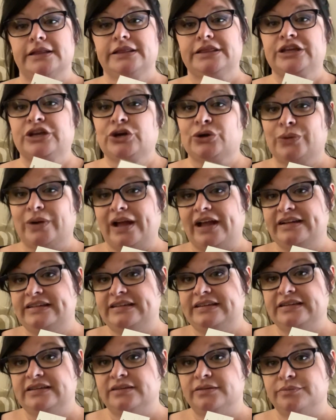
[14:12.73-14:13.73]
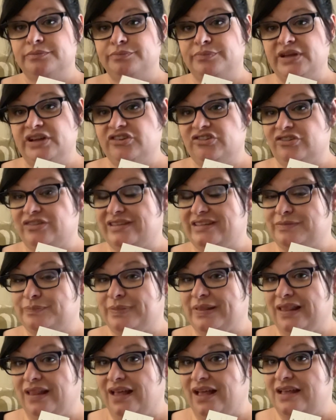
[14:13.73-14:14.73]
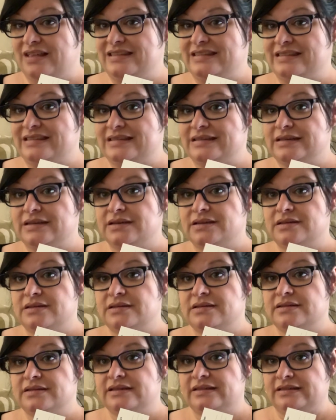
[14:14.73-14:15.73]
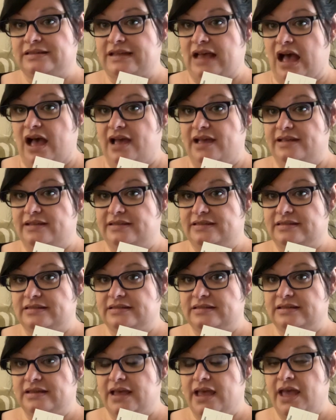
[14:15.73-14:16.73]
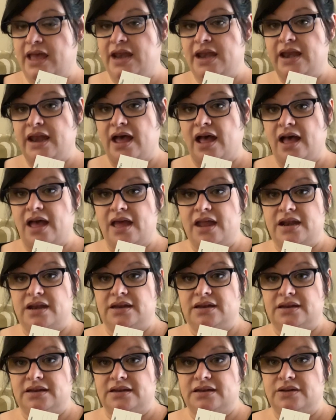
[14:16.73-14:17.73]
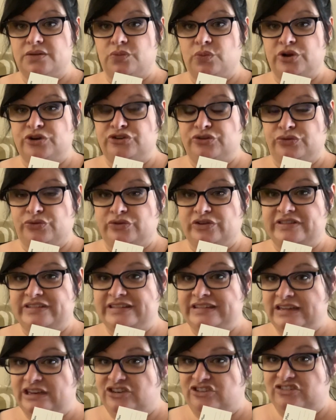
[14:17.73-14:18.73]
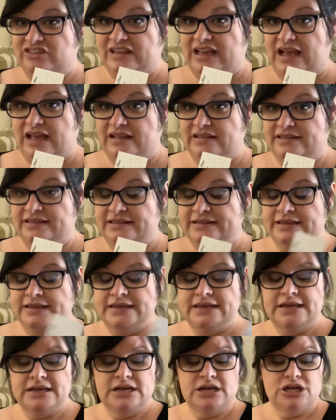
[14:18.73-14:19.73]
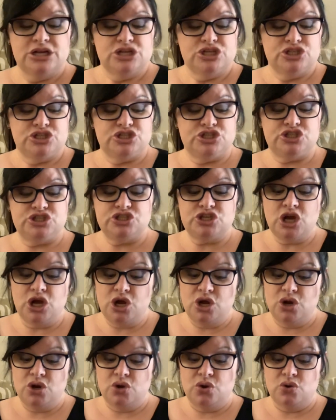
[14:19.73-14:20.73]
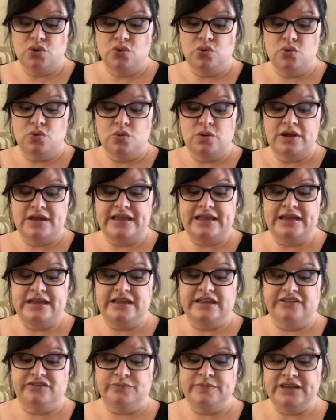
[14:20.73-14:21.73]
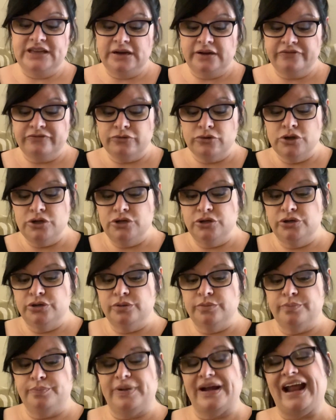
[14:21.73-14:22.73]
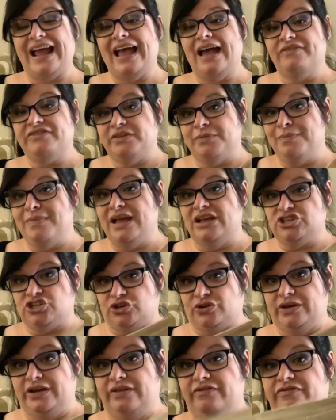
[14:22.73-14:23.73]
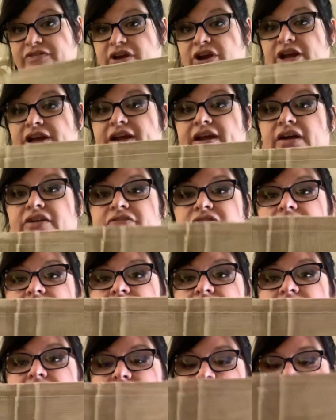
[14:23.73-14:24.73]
the correct Picture This Plus size and not 123 Stitch size. So it gives me enough room, but I have to measure it very carefully.